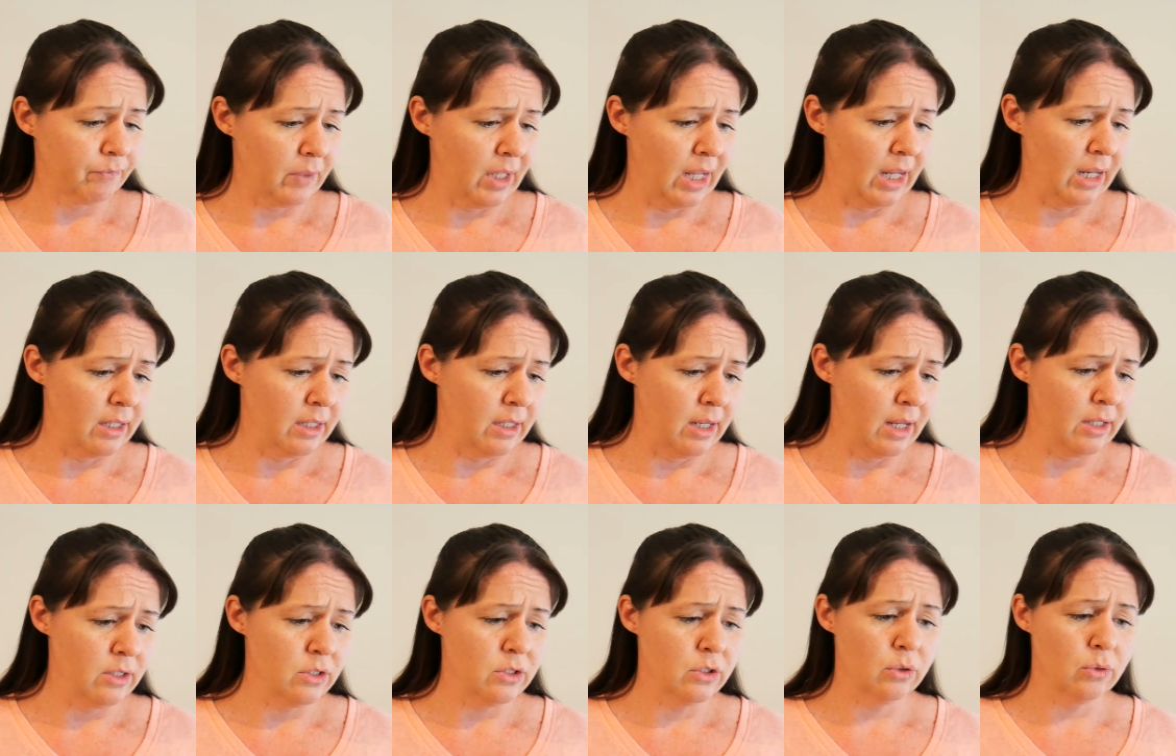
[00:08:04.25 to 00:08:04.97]
and,
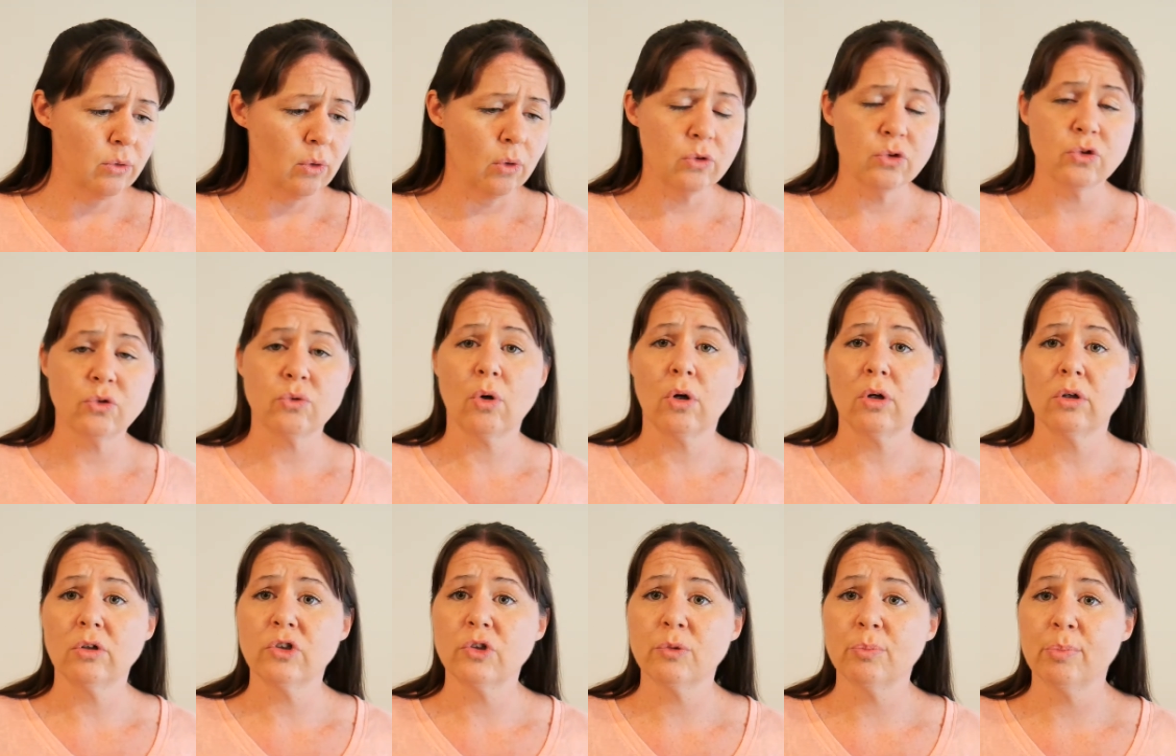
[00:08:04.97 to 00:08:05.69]
and to grow
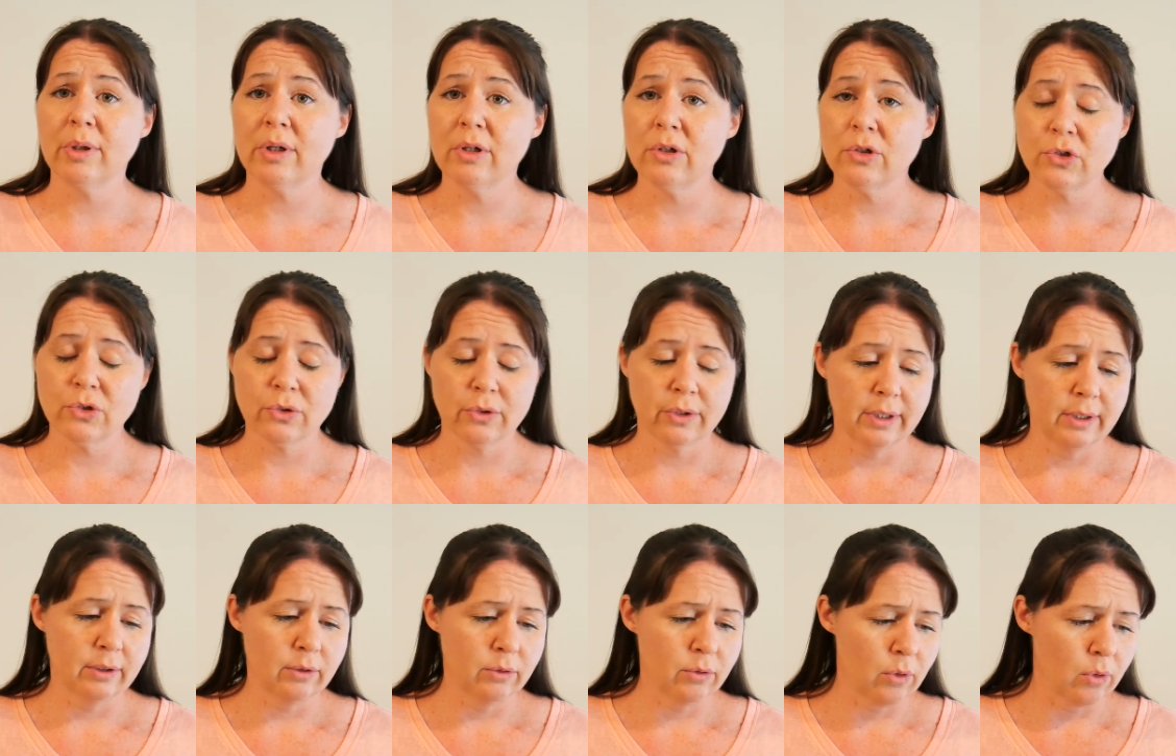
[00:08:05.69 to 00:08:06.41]
strong
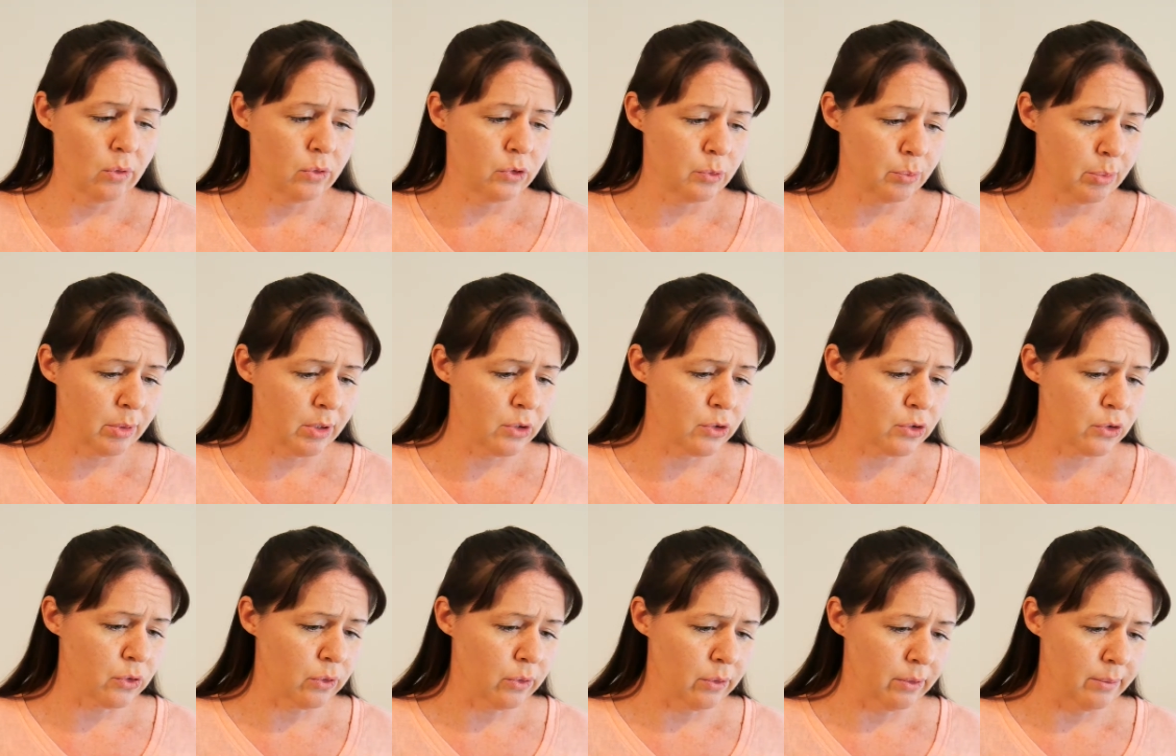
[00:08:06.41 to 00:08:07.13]
spiritually and grow
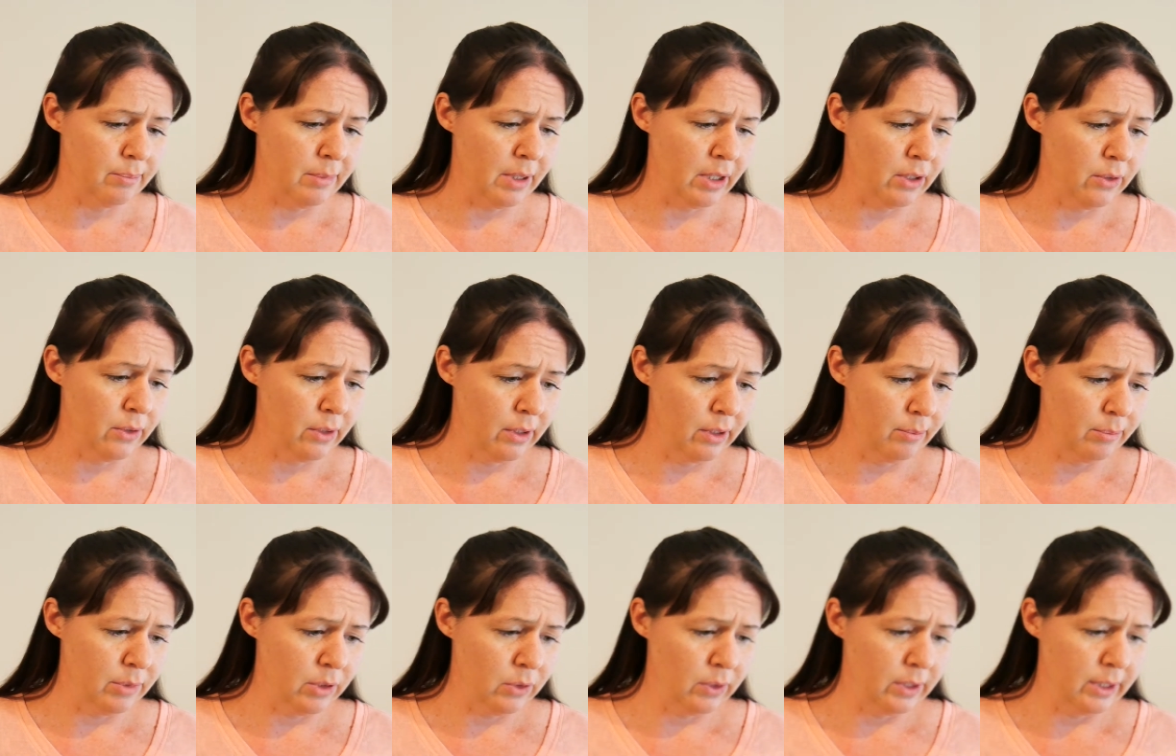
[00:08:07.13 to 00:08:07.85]
spiritual
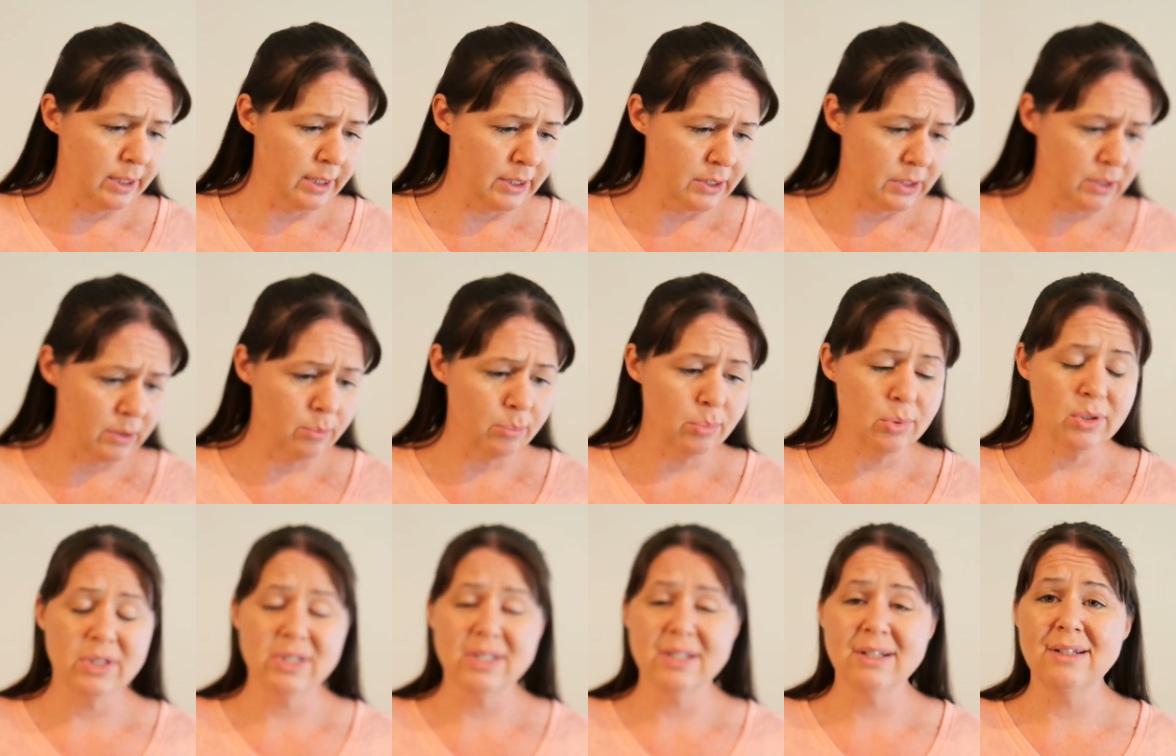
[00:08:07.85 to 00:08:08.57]
immunities and
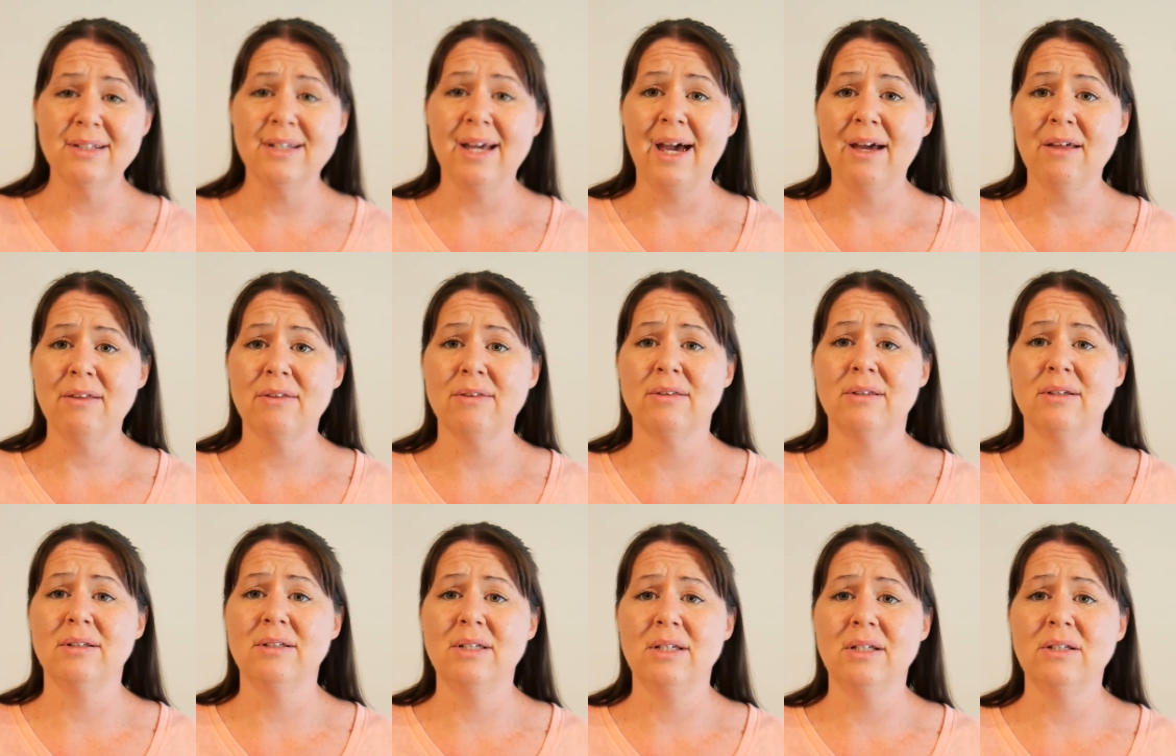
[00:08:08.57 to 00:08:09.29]
put to death
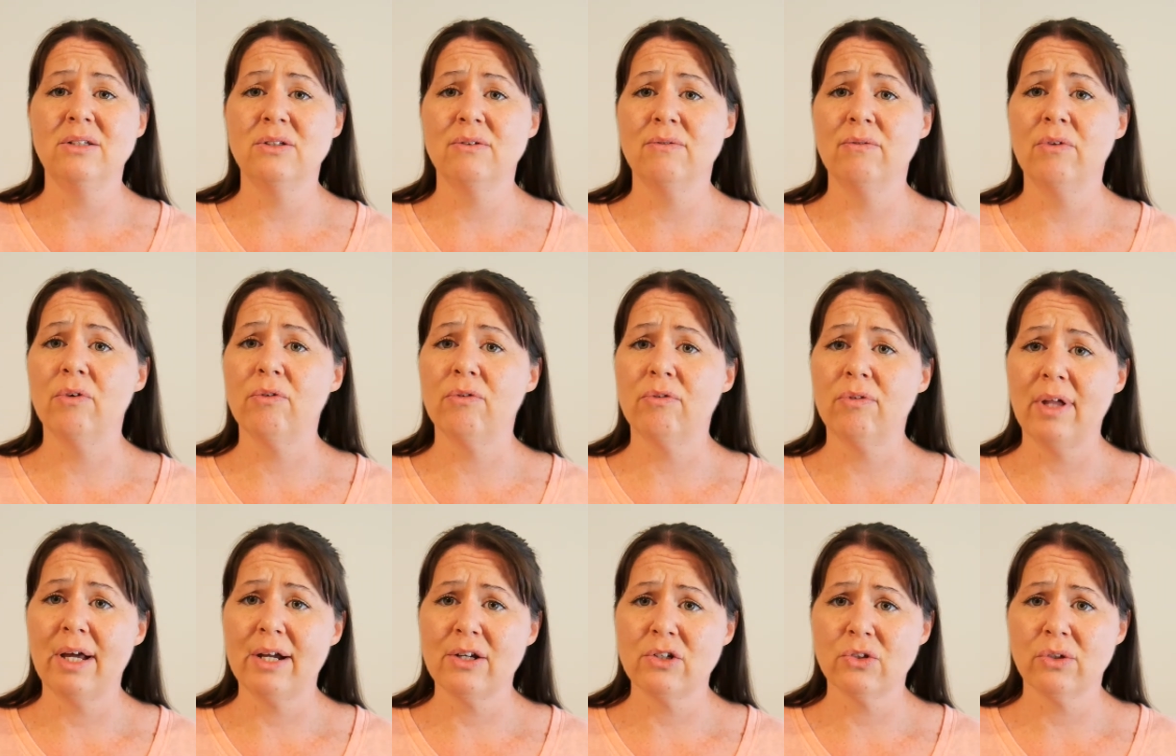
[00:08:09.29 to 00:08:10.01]
the deeds of the
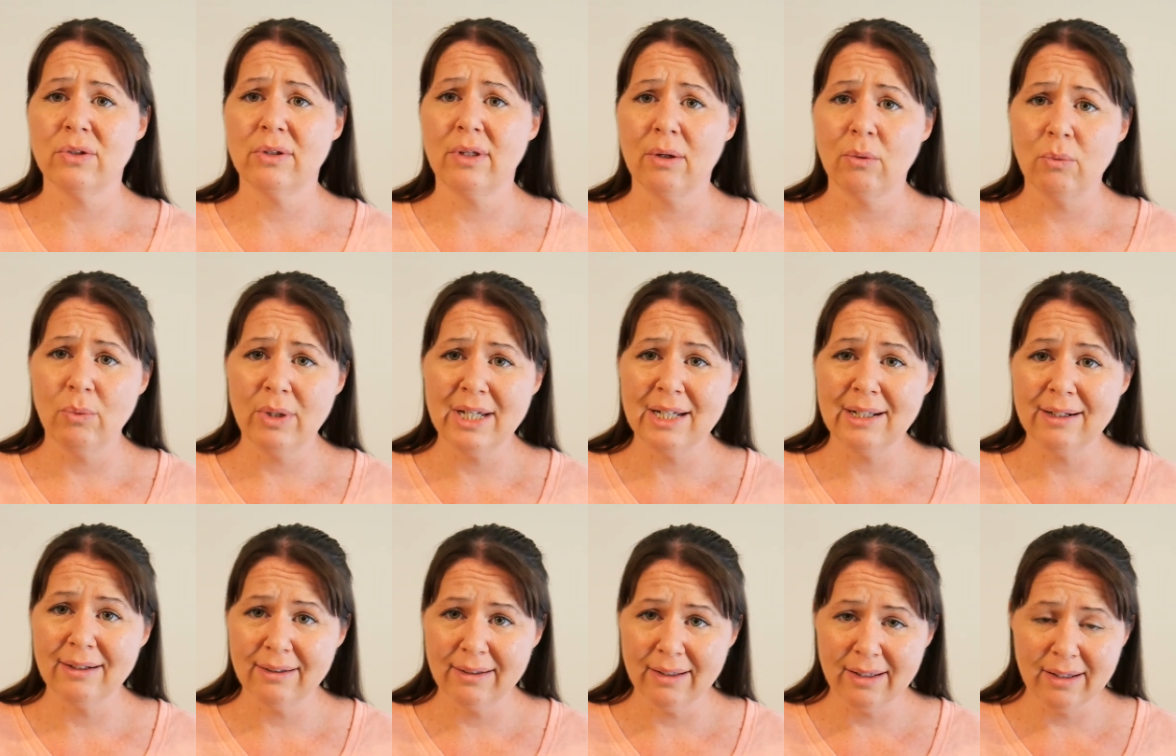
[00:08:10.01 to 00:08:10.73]
flesh so that we
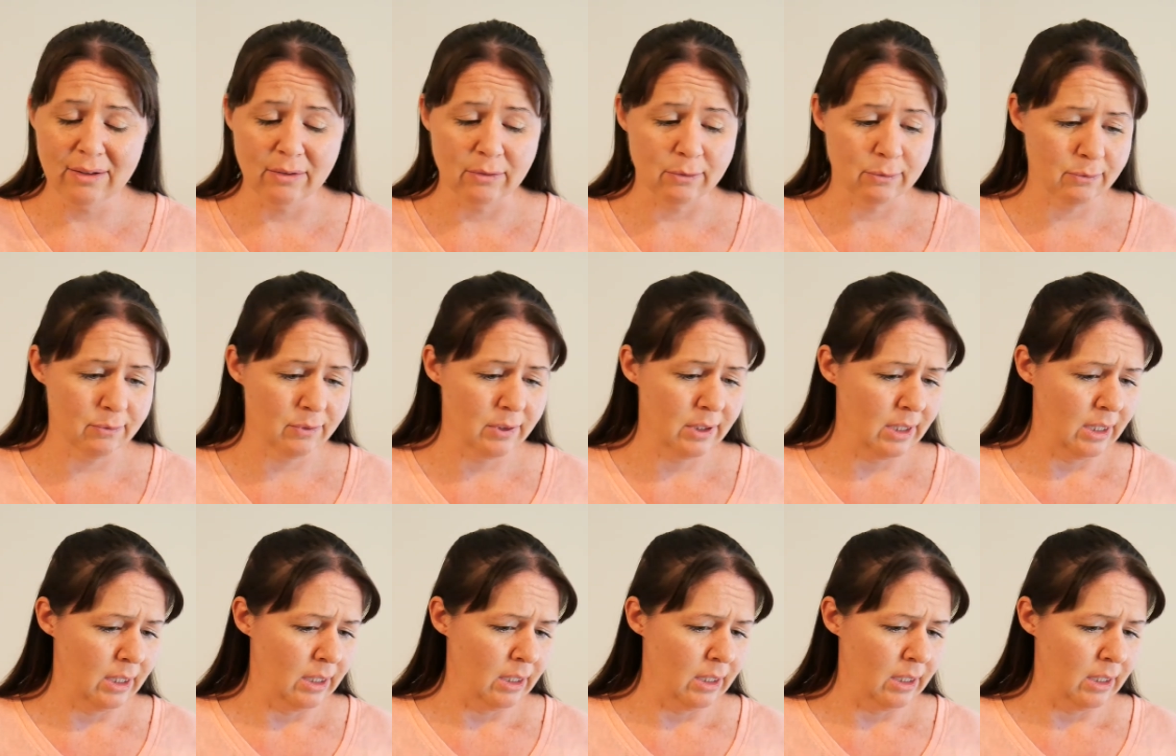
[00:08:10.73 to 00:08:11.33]
can live.